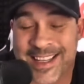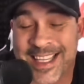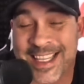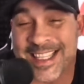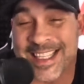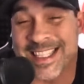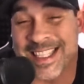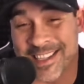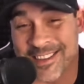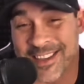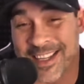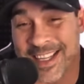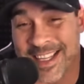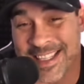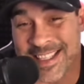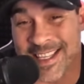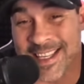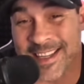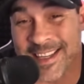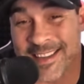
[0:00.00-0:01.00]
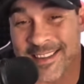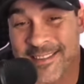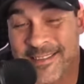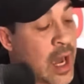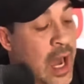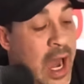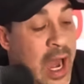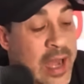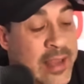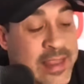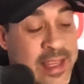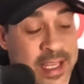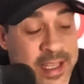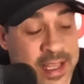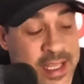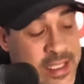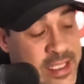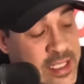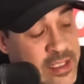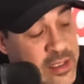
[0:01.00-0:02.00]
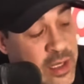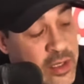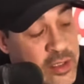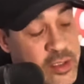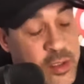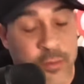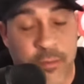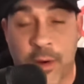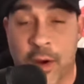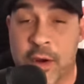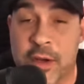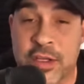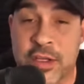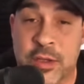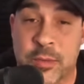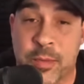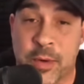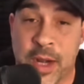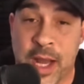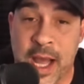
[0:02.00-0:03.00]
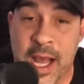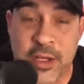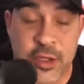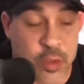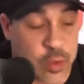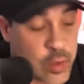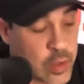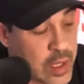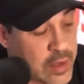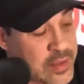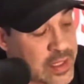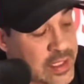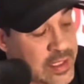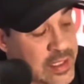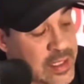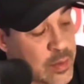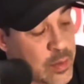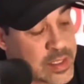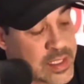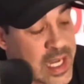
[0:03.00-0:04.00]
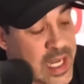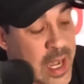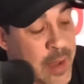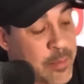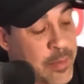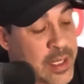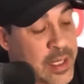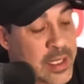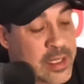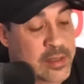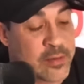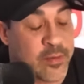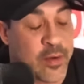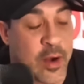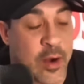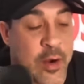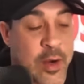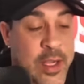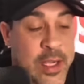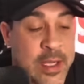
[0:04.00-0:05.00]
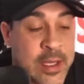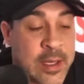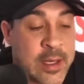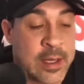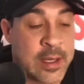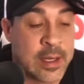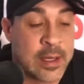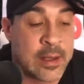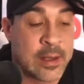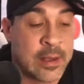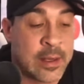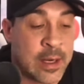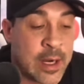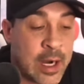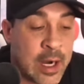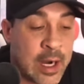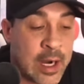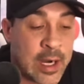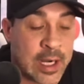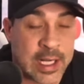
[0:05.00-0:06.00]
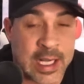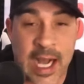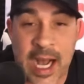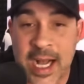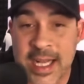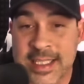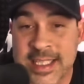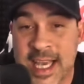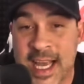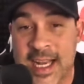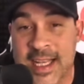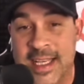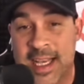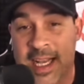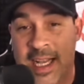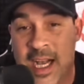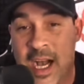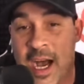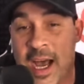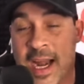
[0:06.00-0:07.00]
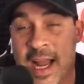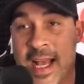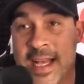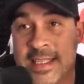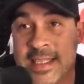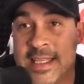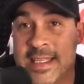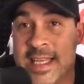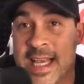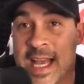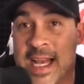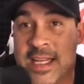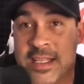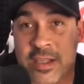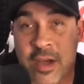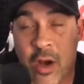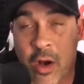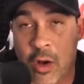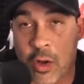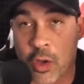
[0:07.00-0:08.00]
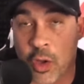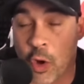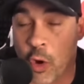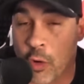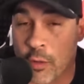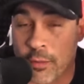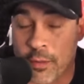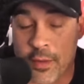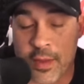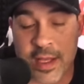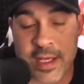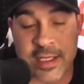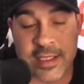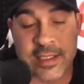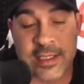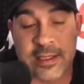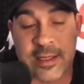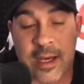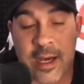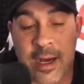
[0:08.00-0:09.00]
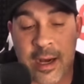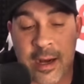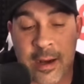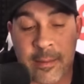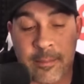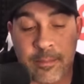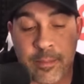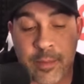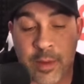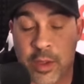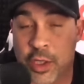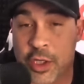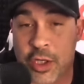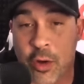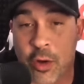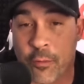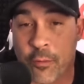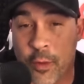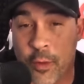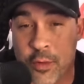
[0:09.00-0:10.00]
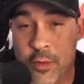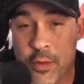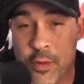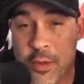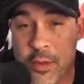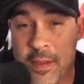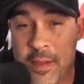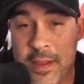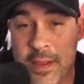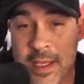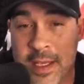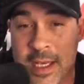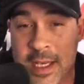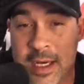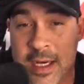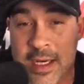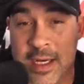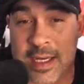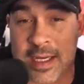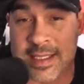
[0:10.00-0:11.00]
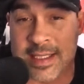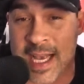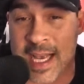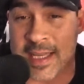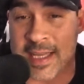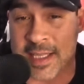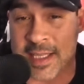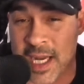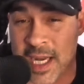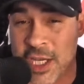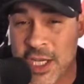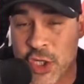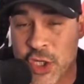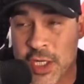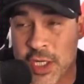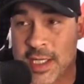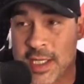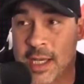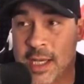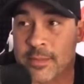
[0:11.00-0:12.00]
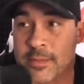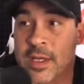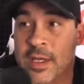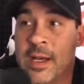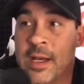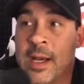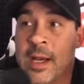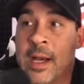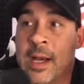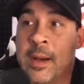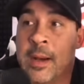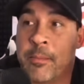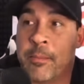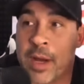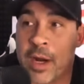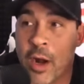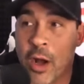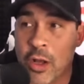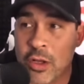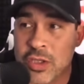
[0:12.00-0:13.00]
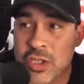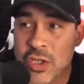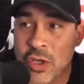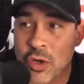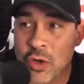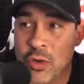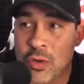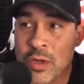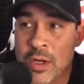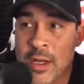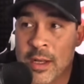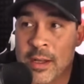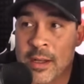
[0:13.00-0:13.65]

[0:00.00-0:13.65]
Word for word: he still gets in. I think this is also very supernatural. I think that what's happening is very uh, God's had it. God has his hands all over this. Um, look no further than the uh, assassination attempts, but also